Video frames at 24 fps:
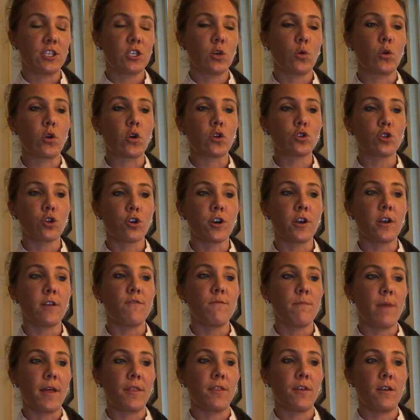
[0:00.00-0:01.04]
So an alternative
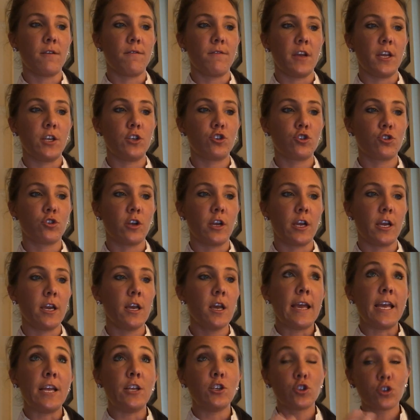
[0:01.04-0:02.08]
method of entry,
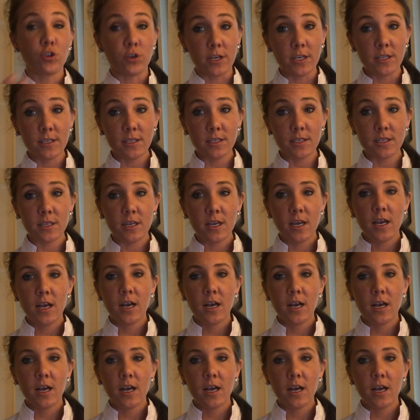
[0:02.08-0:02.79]
entrants,